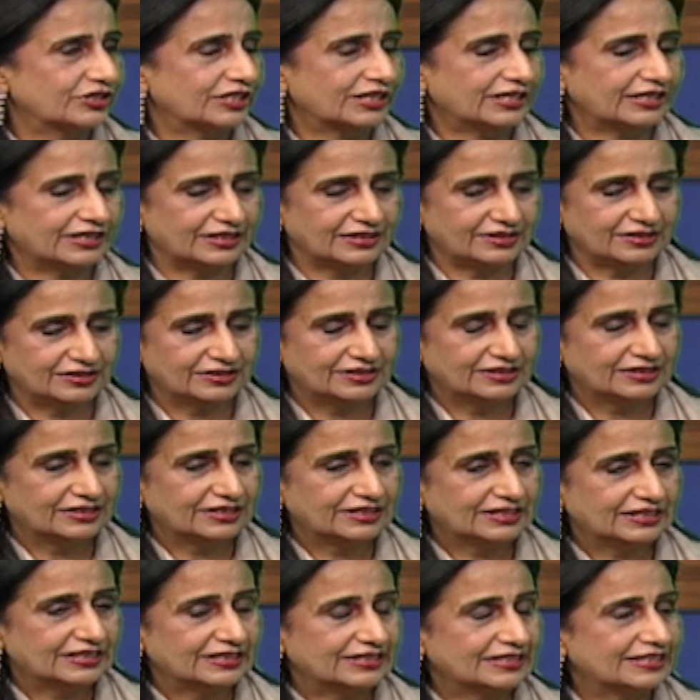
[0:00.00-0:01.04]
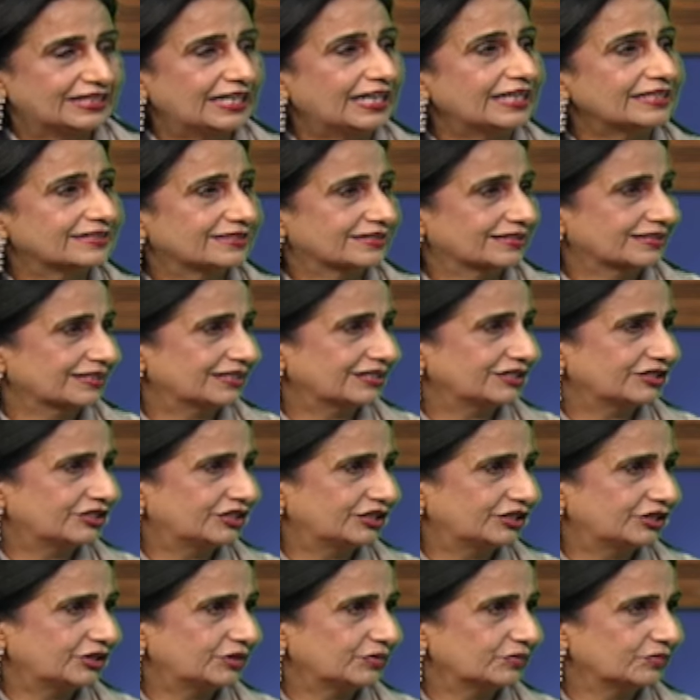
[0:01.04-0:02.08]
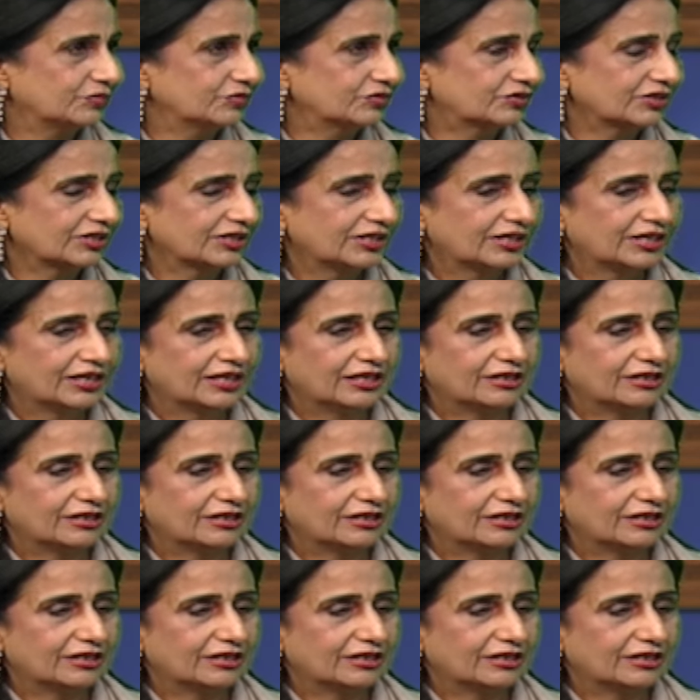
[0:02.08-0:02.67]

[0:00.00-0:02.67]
with China. That continues.